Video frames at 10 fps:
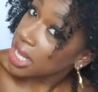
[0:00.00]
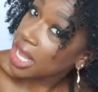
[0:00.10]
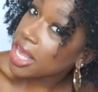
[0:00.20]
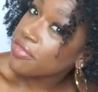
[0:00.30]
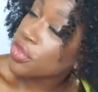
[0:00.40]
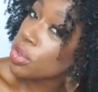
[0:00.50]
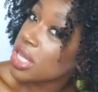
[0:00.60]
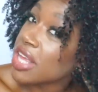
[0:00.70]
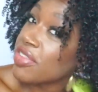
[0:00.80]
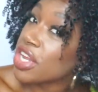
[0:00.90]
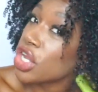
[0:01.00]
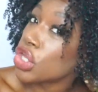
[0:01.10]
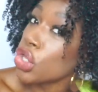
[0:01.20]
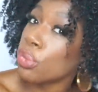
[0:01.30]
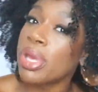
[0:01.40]
if you live in a
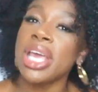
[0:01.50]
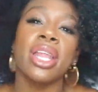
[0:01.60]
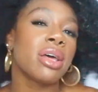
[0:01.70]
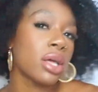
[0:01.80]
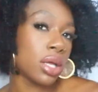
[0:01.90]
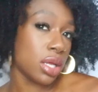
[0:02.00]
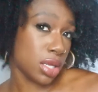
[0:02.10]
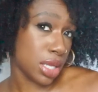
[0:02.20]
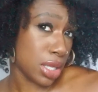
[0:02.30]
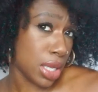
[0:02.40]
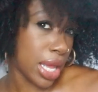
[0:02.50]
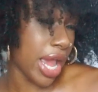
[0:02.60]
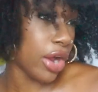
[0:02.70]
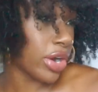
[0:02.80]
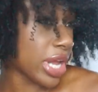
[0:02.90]
humid
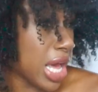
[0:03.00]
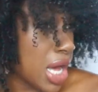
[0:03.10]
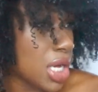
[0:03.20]
area,